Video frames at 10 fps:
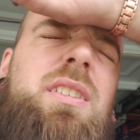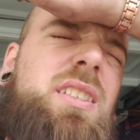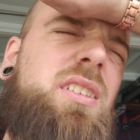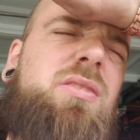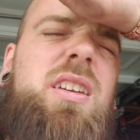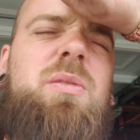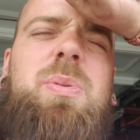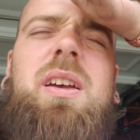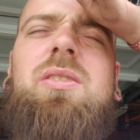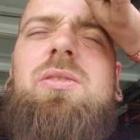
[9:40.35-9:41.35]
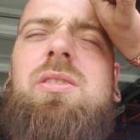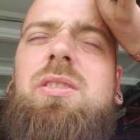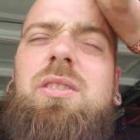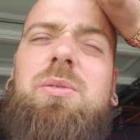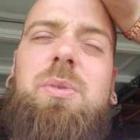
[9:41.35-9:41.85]
the accelerator pedal
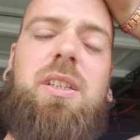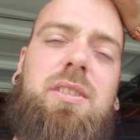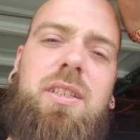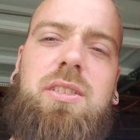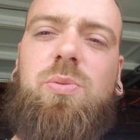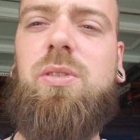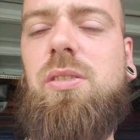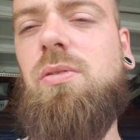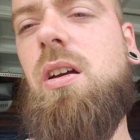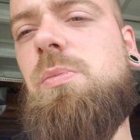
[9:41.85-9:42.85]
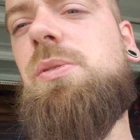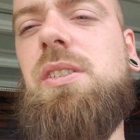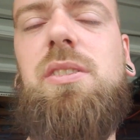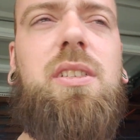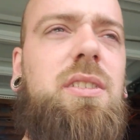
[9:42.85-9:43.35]
because that's where the throttle
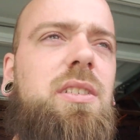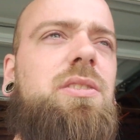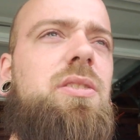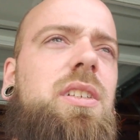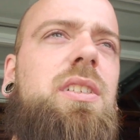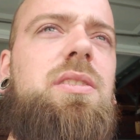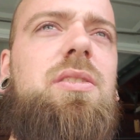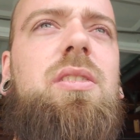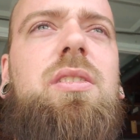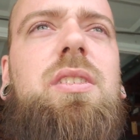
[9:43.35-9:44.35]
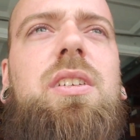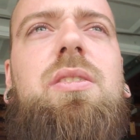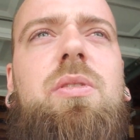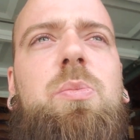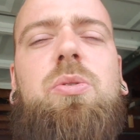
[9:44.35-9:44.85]
positioning sensor is on the
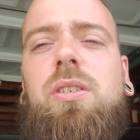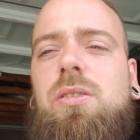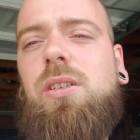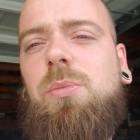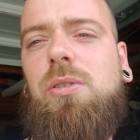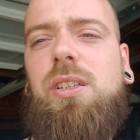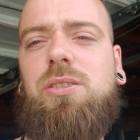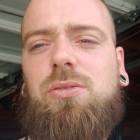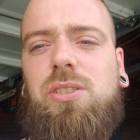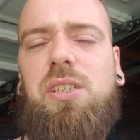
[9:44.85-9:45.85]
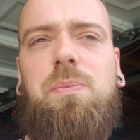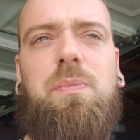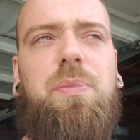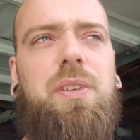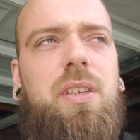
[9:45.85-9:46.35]
3.0 turbo diesel Jeep
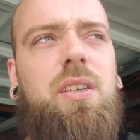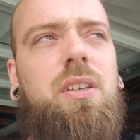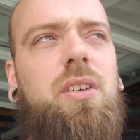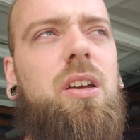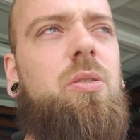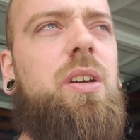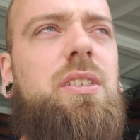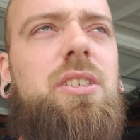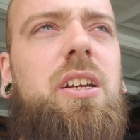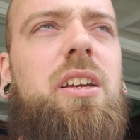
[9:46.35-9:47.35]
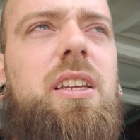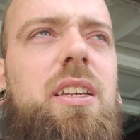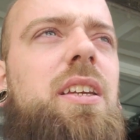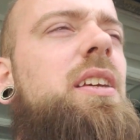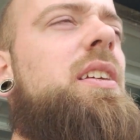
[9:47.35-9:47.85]
08 Cherokee.